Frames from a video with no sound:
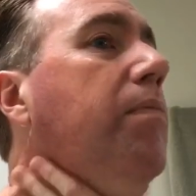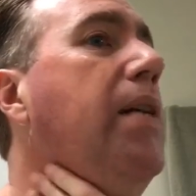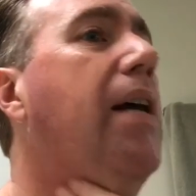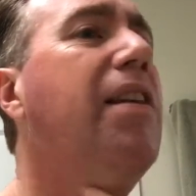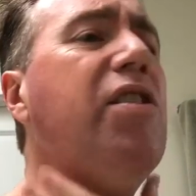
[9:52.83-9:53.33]

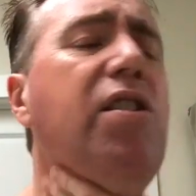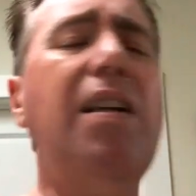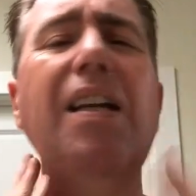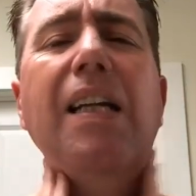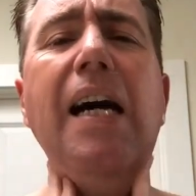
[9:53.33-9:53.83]
Yeah, there's
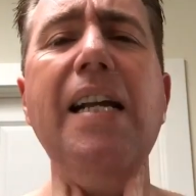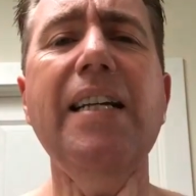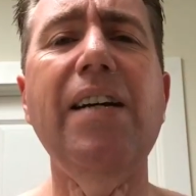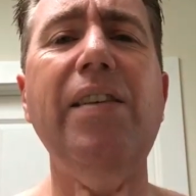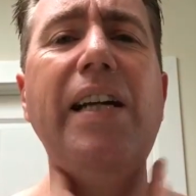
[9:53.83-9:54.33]
still a lot
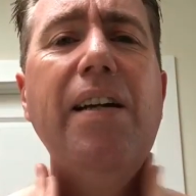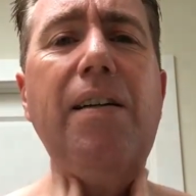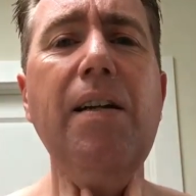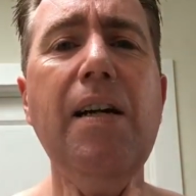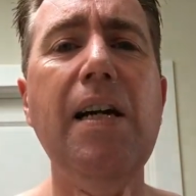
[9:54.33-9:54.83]
down
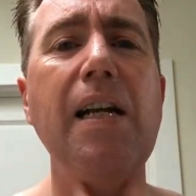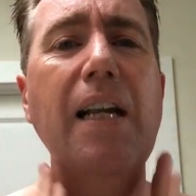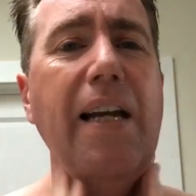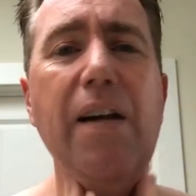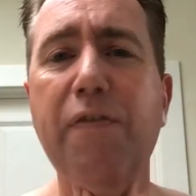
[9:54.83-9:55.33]
here.
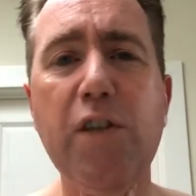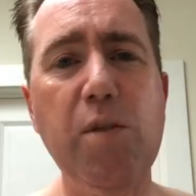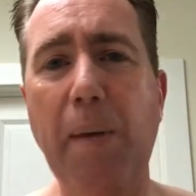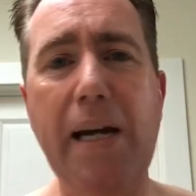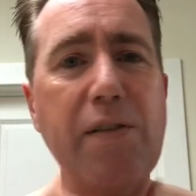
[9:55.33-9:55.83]
Like a
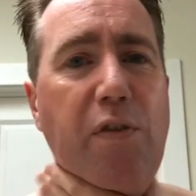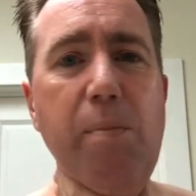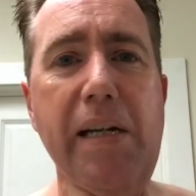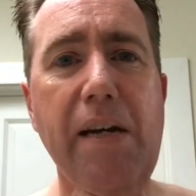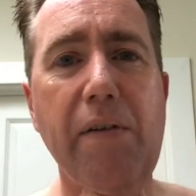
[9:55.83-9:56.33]
first pass for
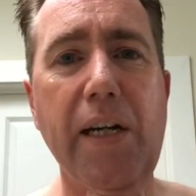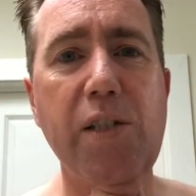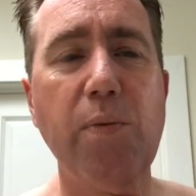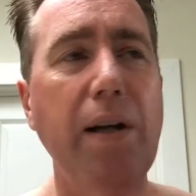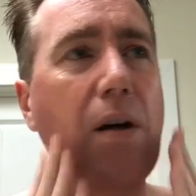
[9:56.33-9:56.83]
me never
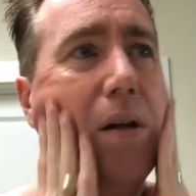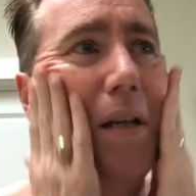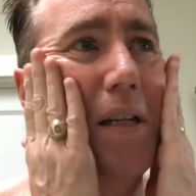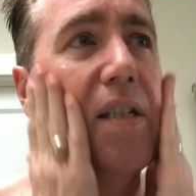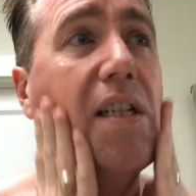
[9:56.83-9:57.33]
gets rid of all
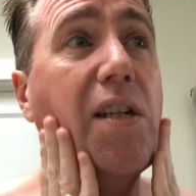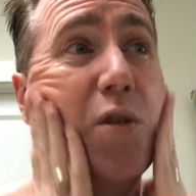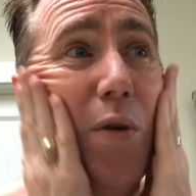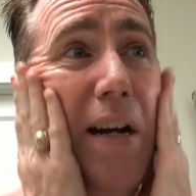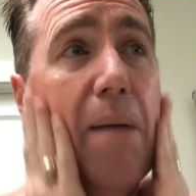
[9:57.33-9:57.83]
this. It
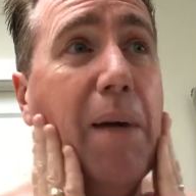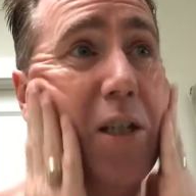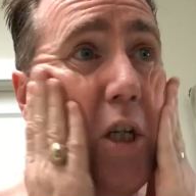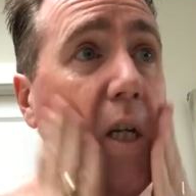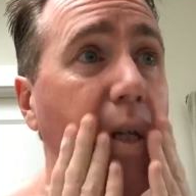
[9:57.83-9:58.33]
does great on my
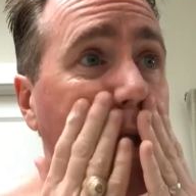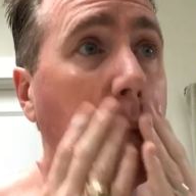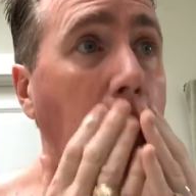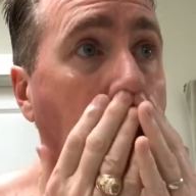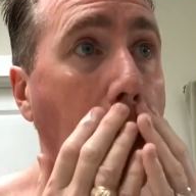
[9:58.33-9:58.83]

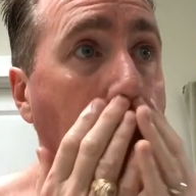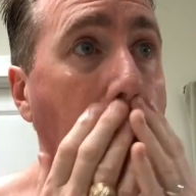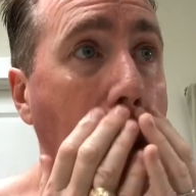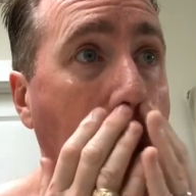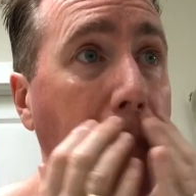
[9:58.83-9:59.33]
cheeks,
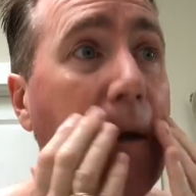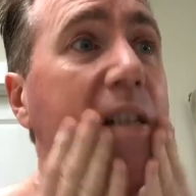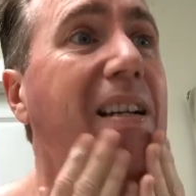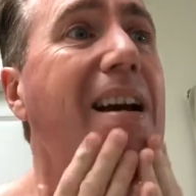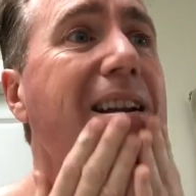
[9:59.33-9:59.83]
and
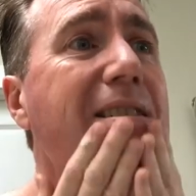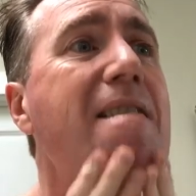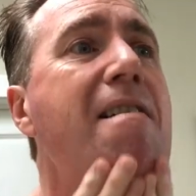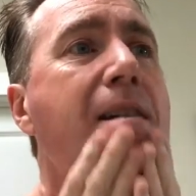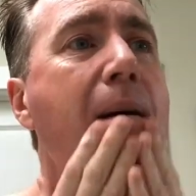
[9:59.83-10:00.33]
mustache,
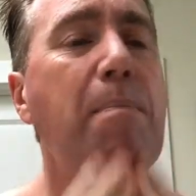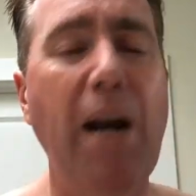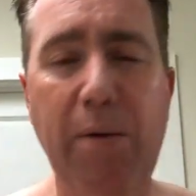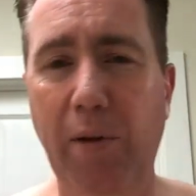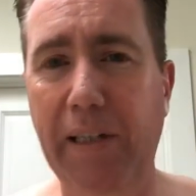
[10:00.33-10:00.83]

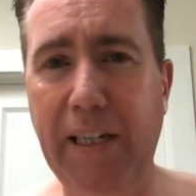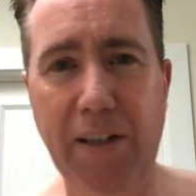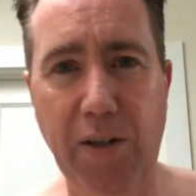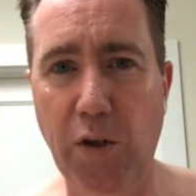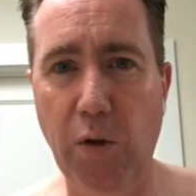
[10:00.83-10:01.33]
but I really need
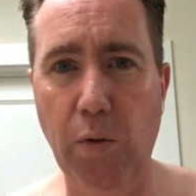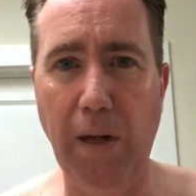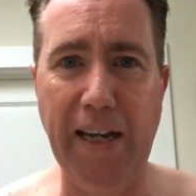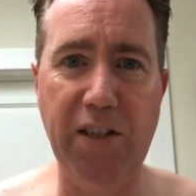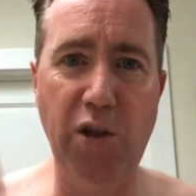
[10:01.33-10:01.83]
to do
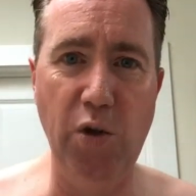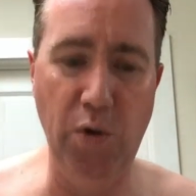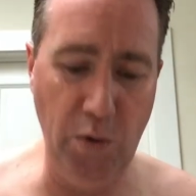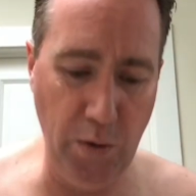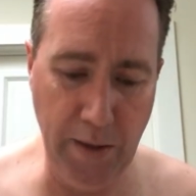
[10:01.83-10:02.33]
like
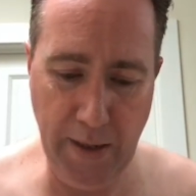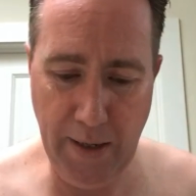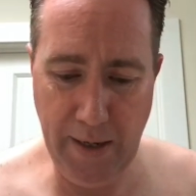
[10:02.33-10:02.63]
two,